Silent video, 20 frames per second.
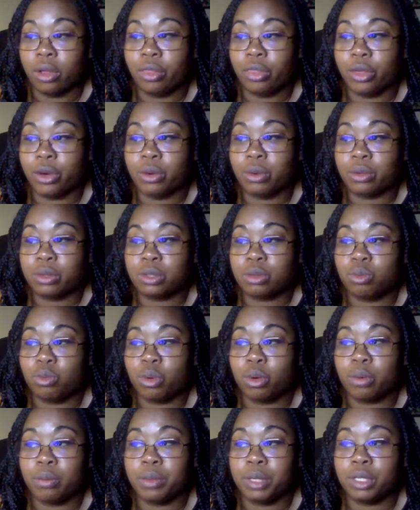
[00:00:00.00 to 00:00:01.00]
Those
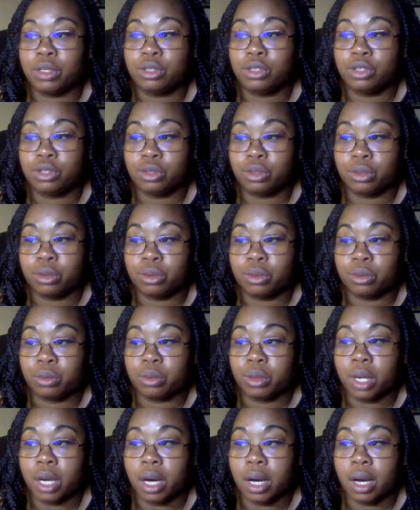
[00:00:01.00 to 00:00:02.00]
will be
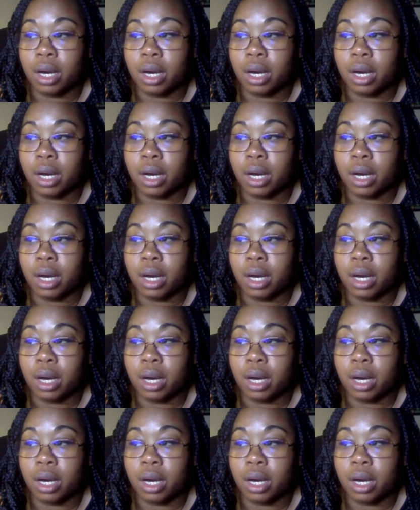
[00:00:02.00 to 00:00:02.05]
due